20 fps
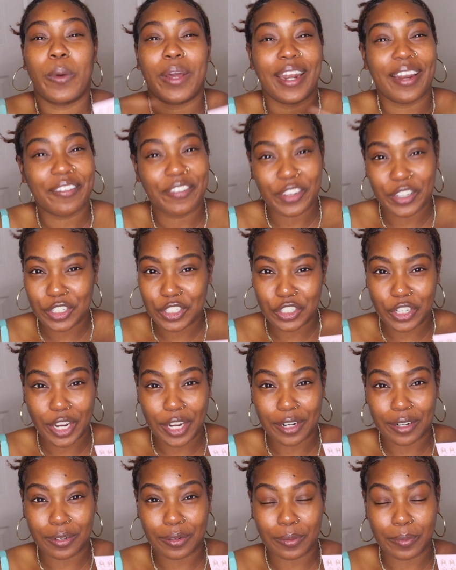whatever you're
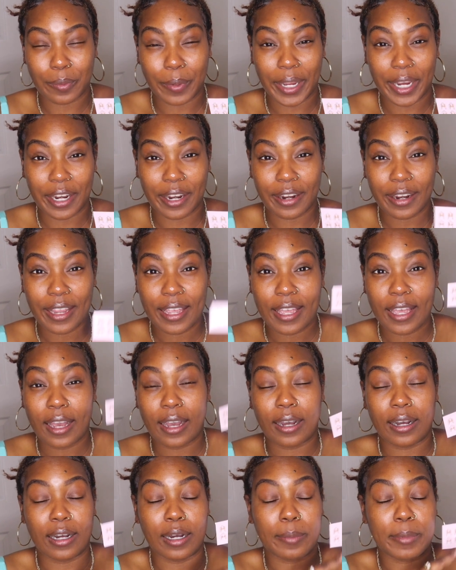trying to wear,
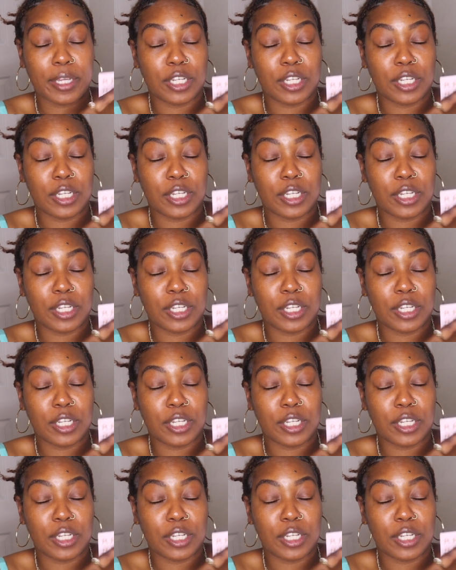um,